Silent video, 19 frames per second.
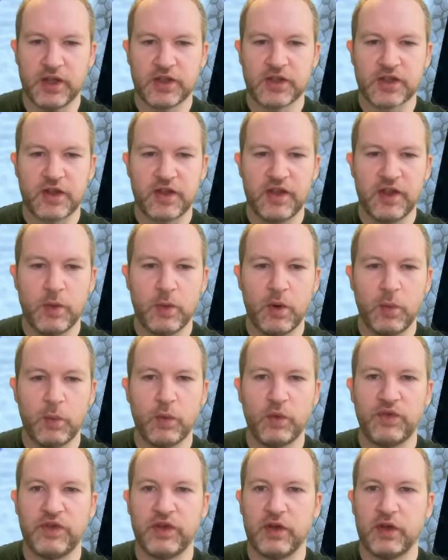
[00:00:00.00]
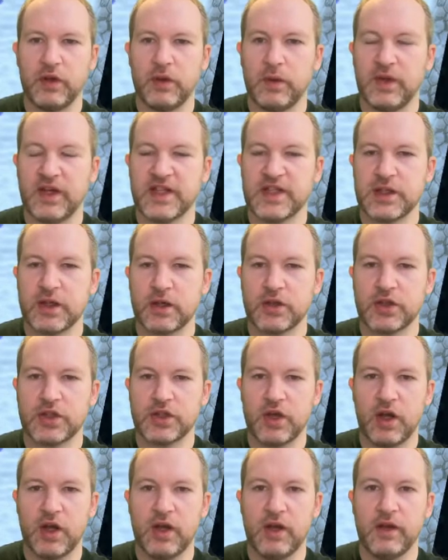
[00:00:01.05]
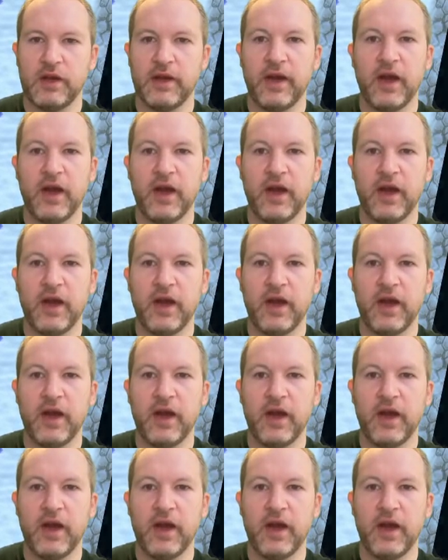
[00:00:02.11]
So I think what we'll do is I'll show you...